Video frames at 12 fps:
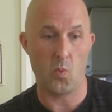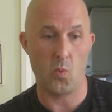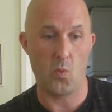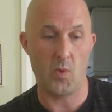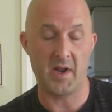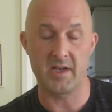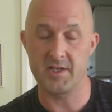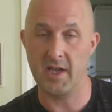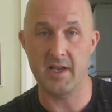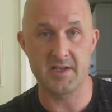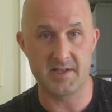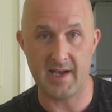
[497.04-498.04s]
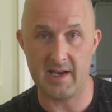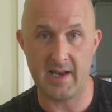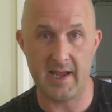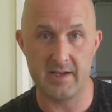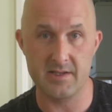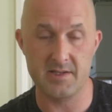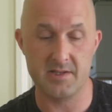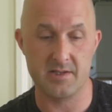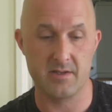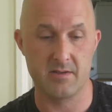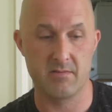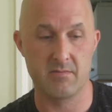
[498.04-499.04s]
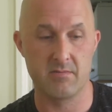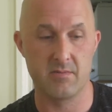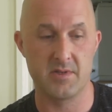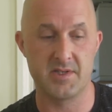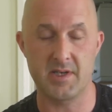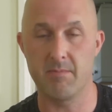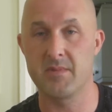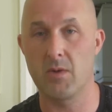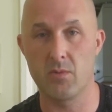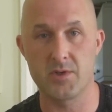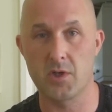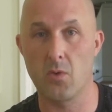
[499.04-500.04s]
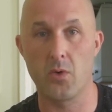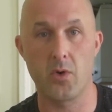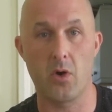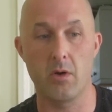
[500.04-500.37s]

when I changed that lens, something was going on,